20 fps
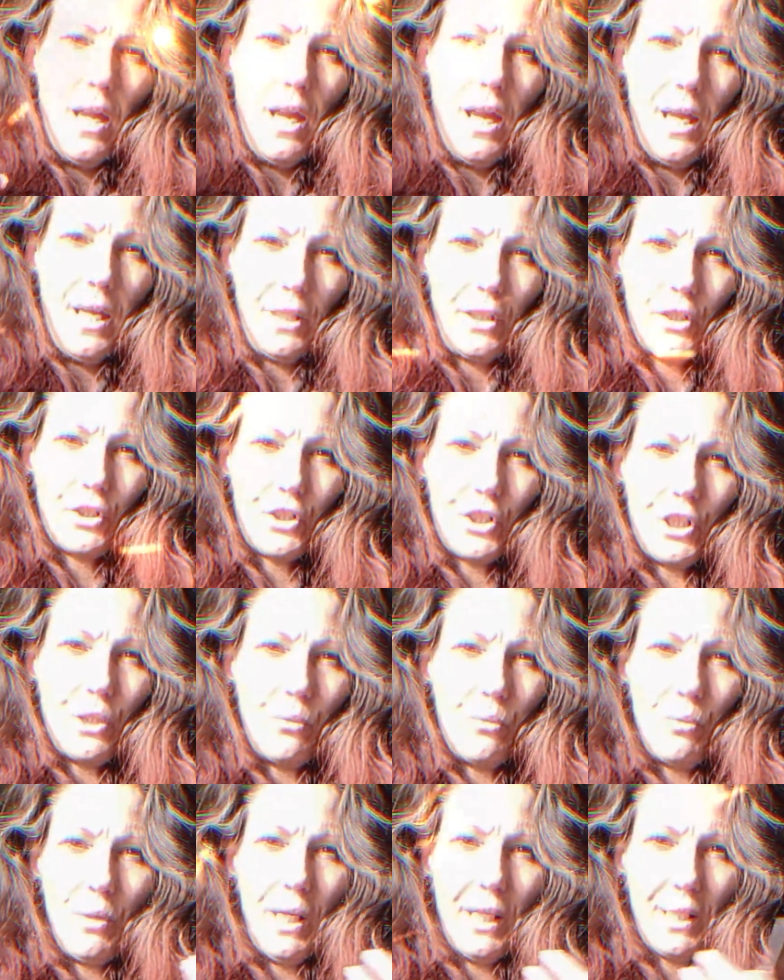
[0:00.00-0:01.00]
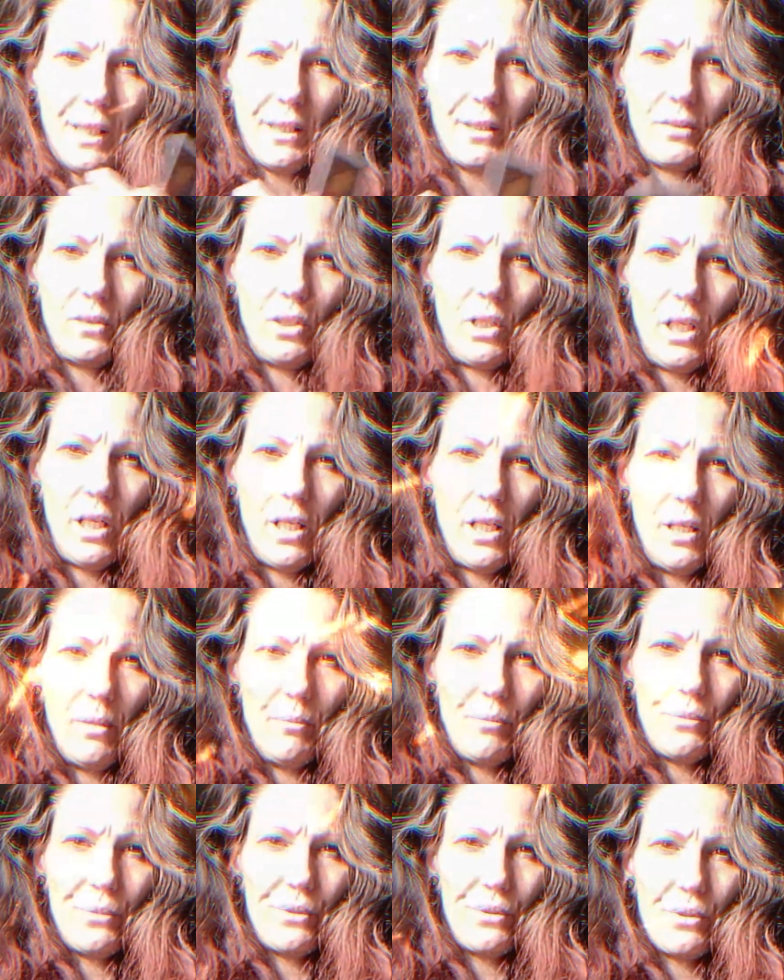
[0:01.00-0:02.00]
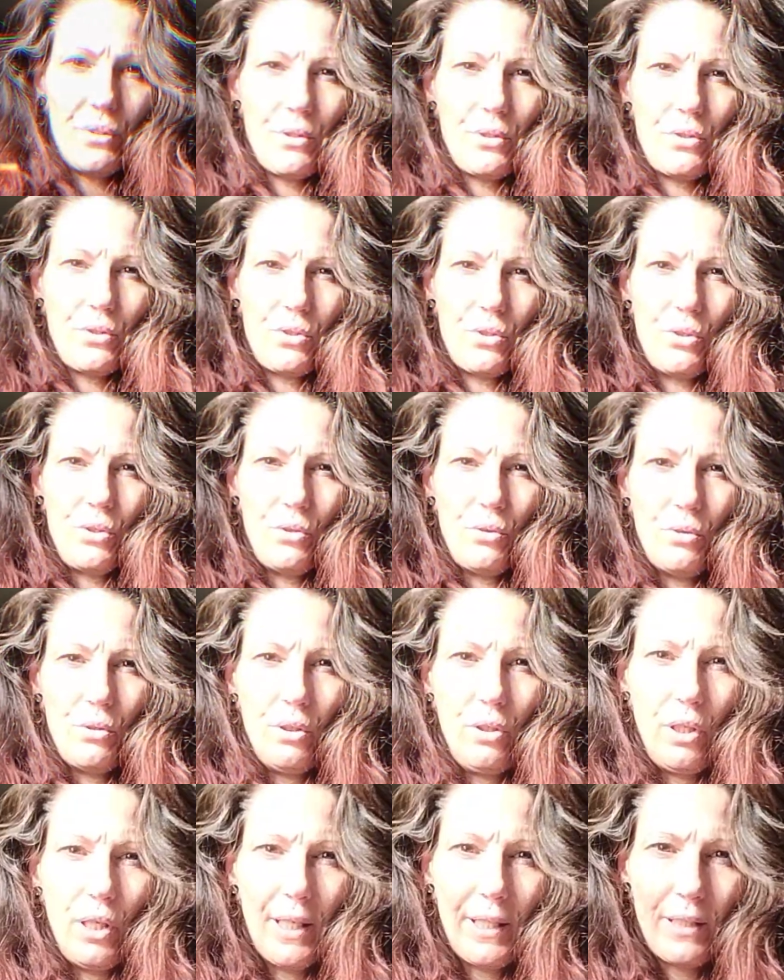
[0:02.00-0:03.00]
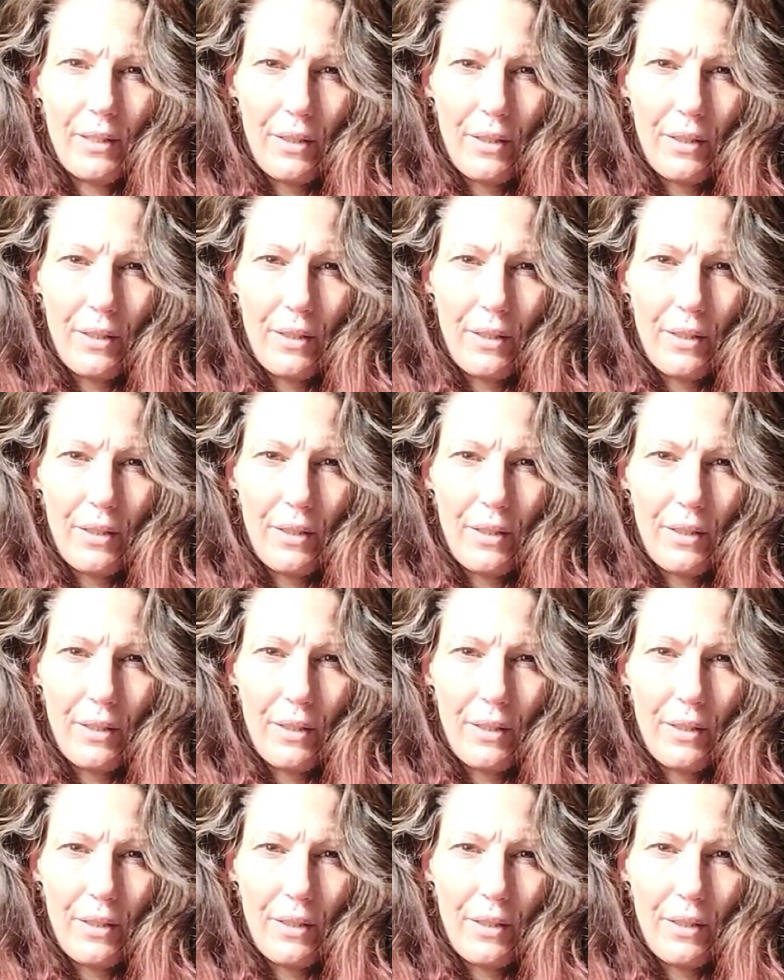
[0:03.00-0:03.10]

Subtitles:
energy when it comes to, like,